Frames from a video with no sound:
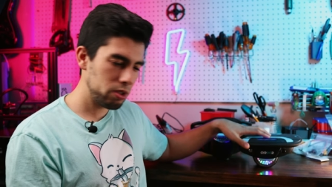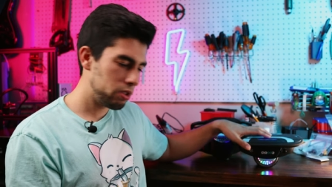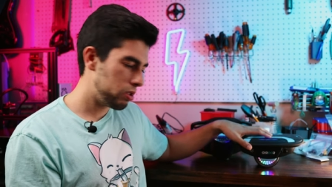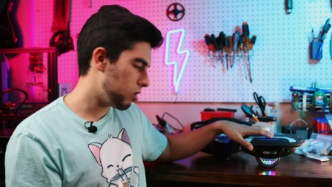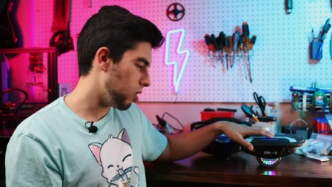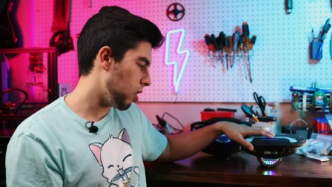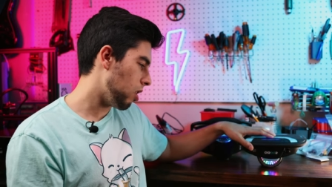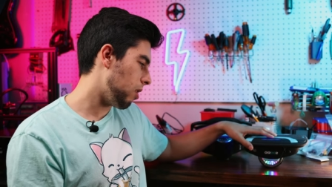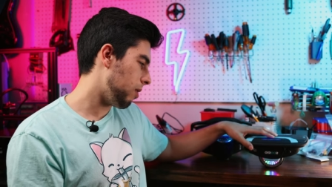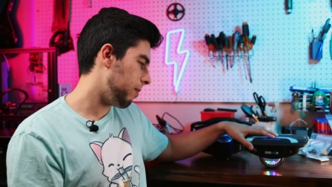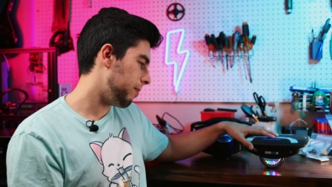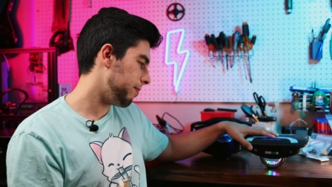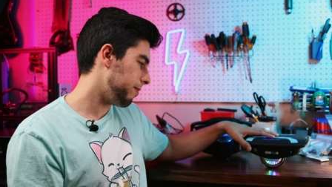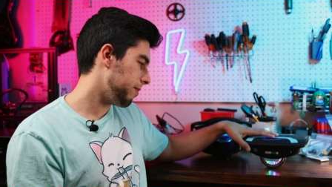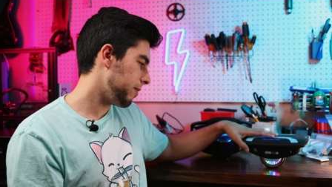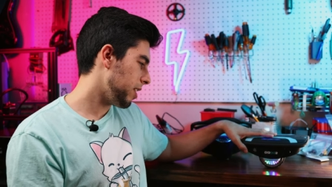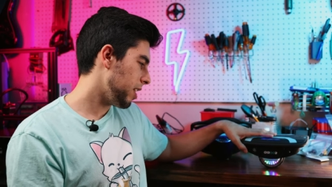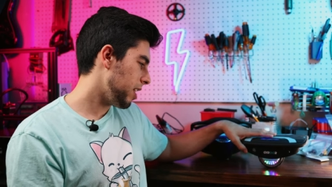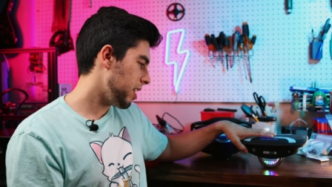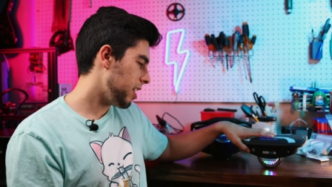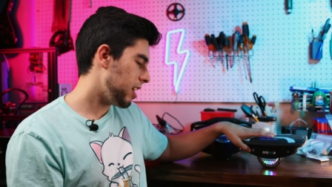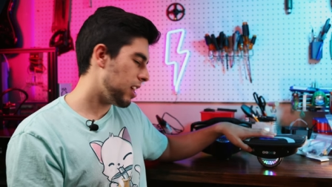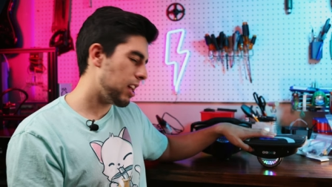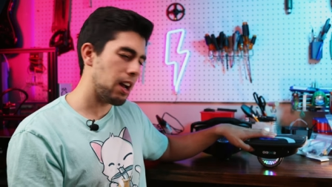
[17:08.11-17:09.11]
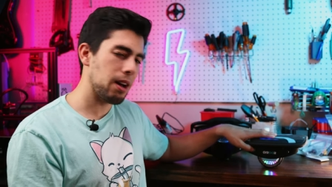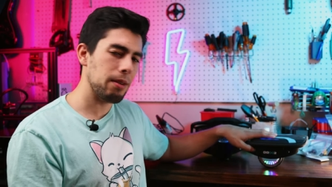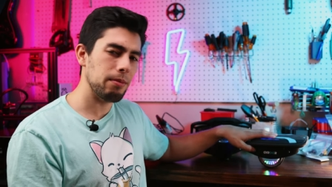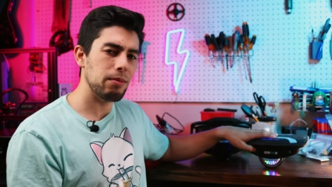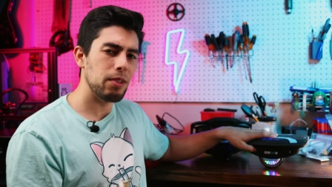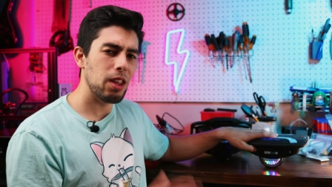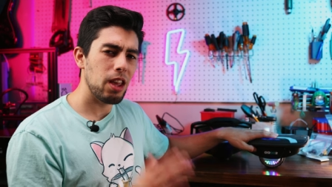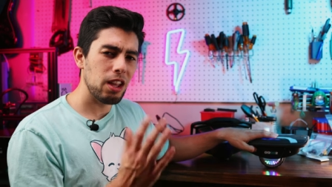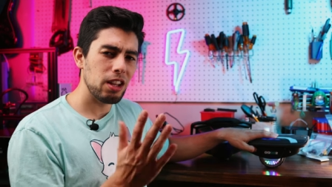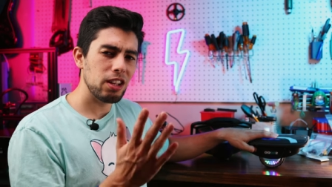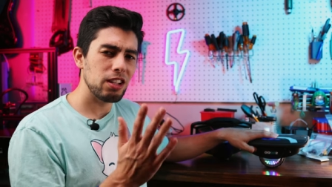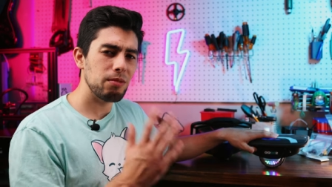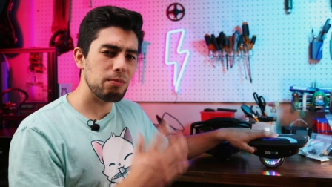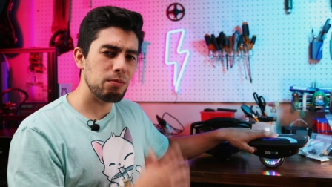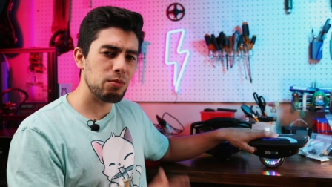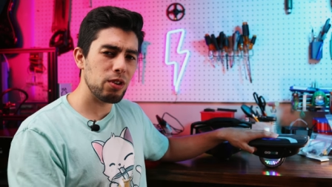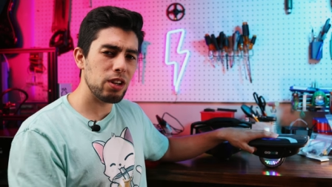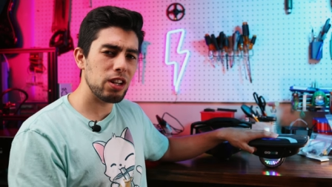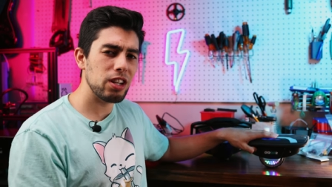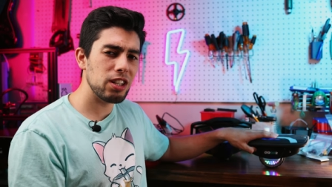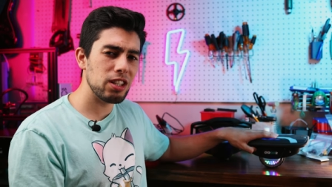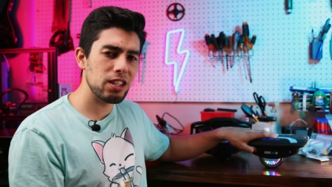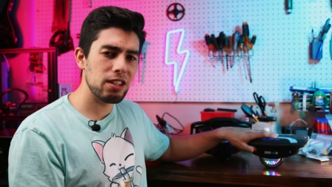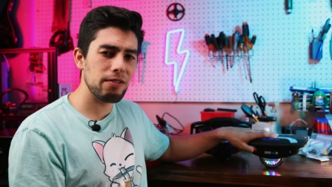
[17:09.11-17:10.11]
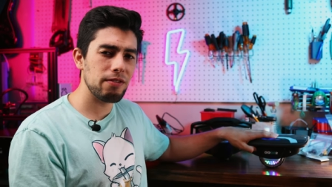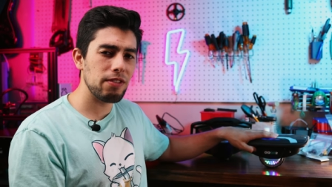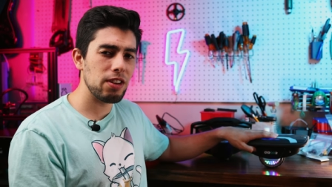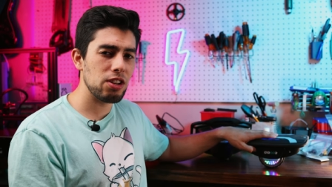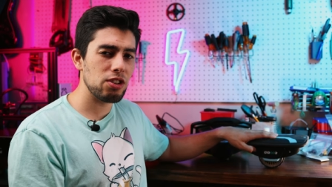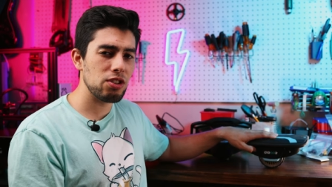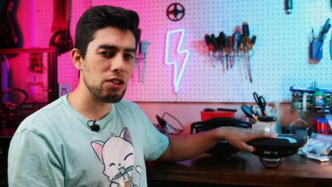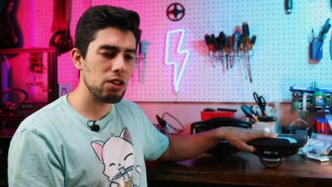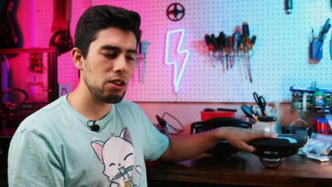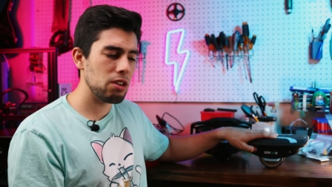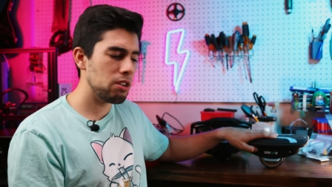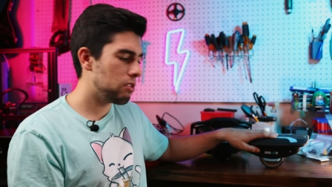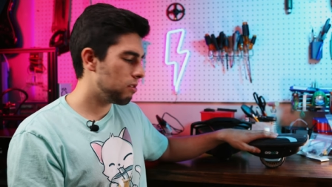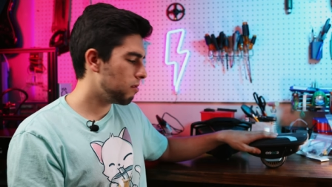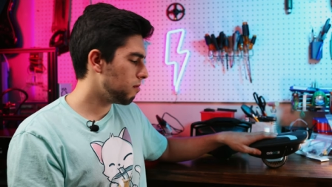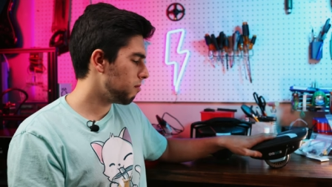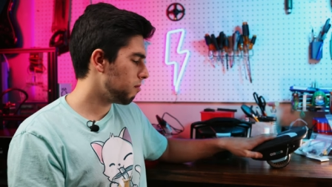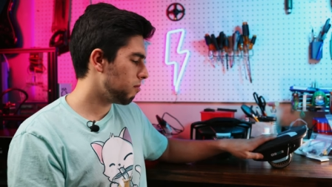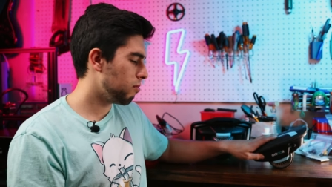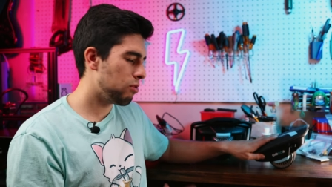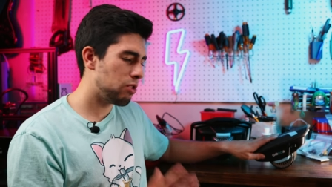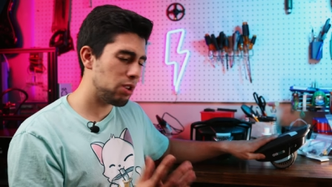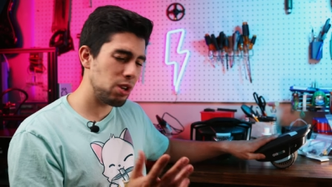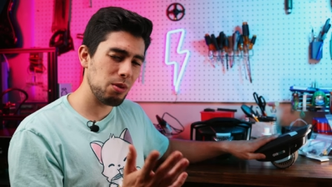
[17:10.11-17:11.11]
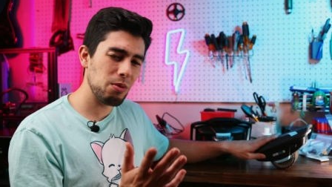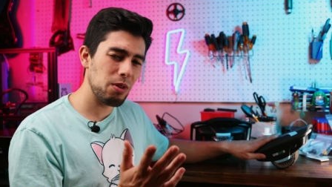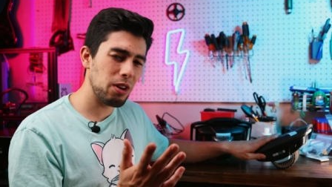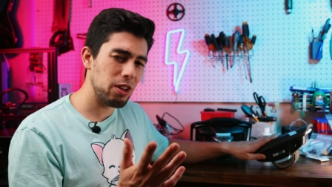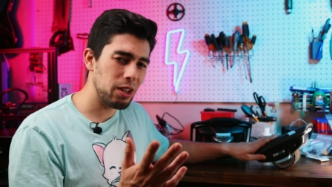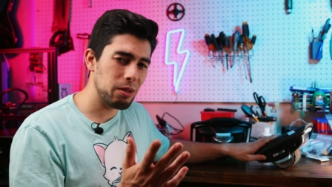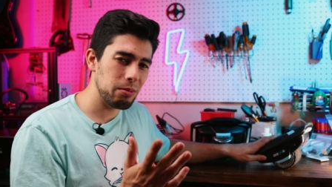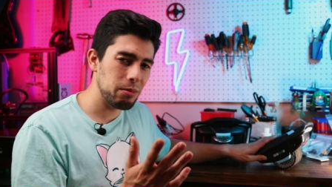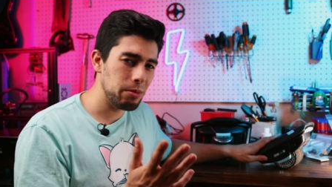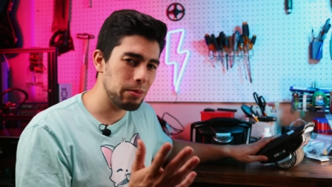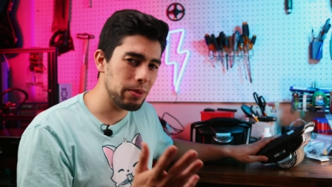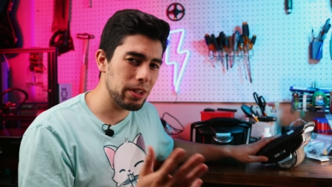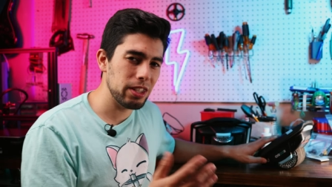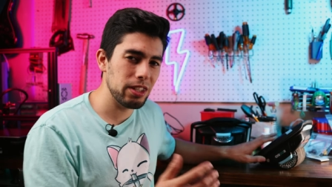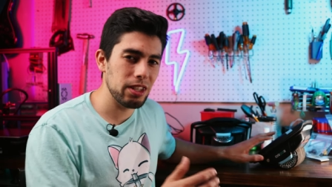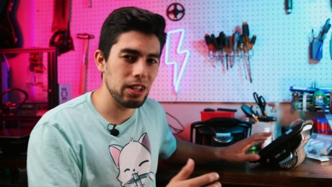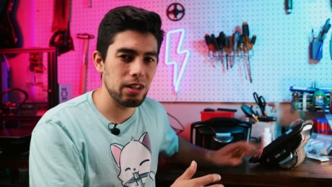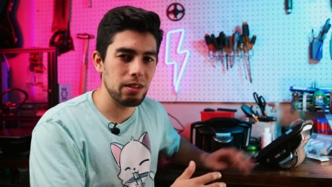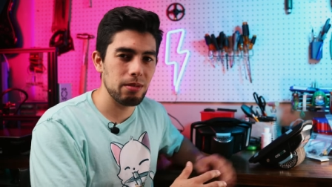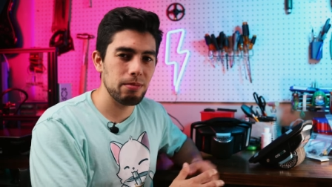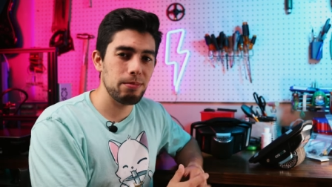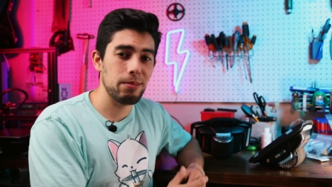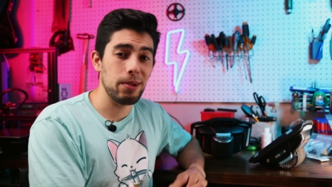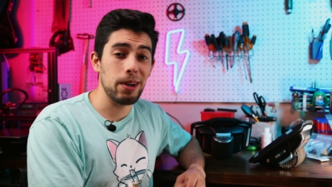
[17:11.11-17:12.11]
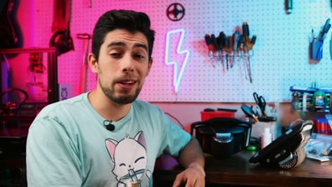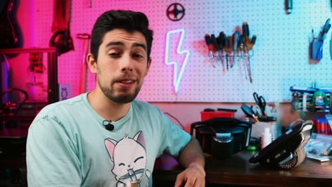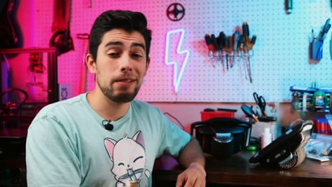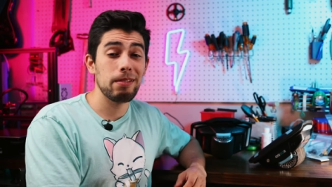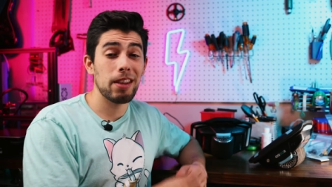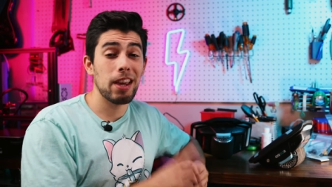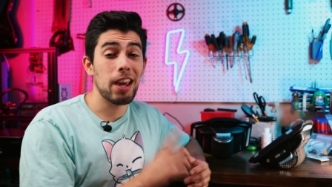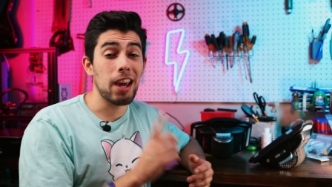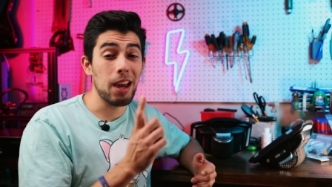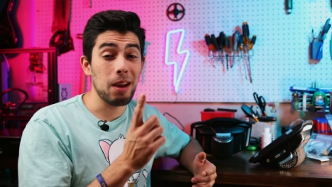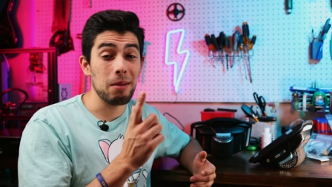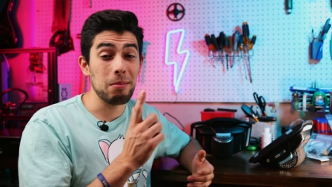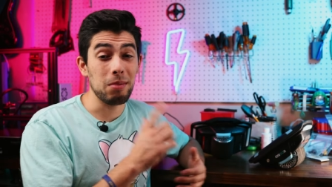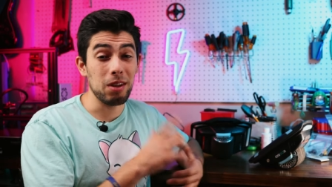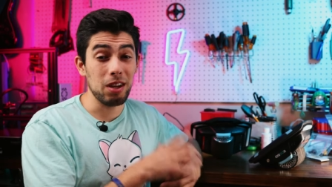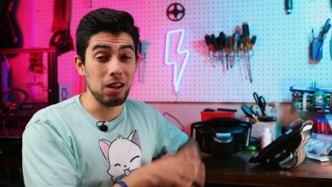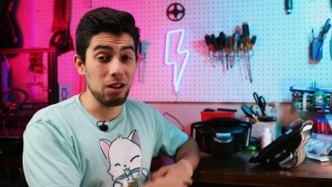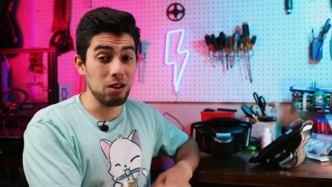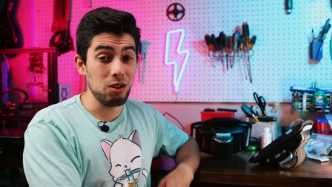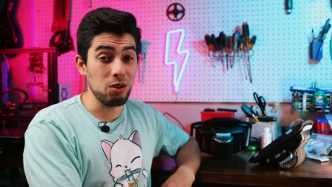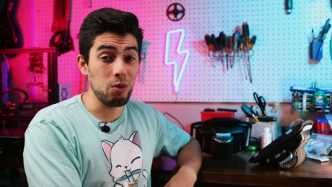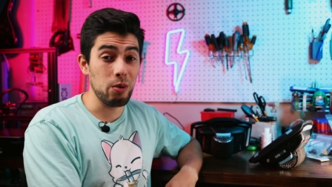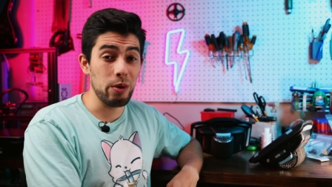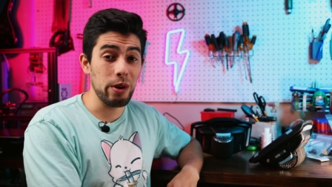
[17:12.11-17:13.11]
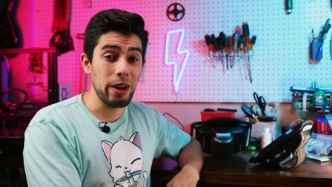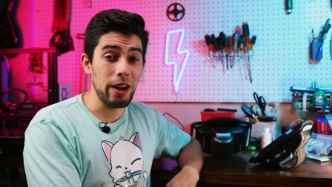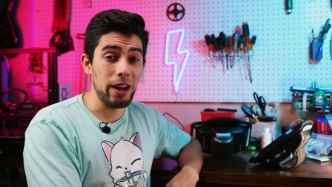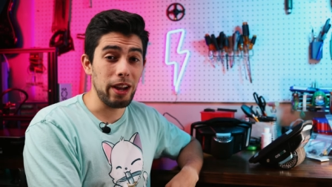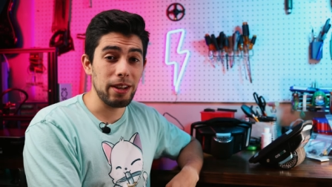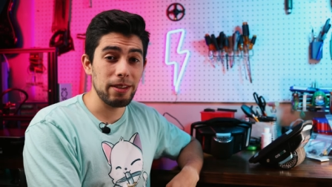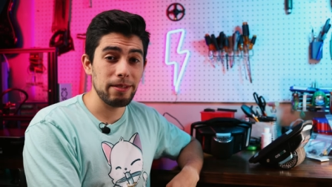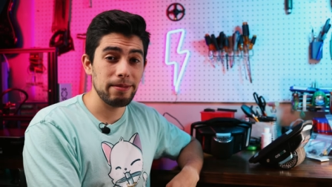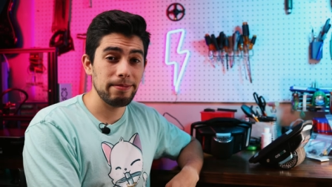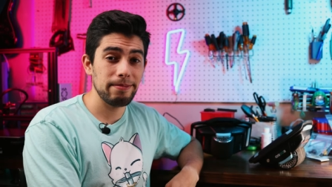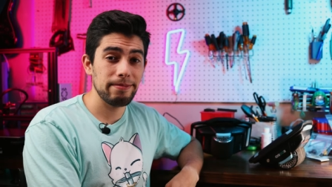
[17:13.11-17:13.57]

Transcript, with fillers: So yeah, pretty decent feature pretty well implemented, but can be annoying.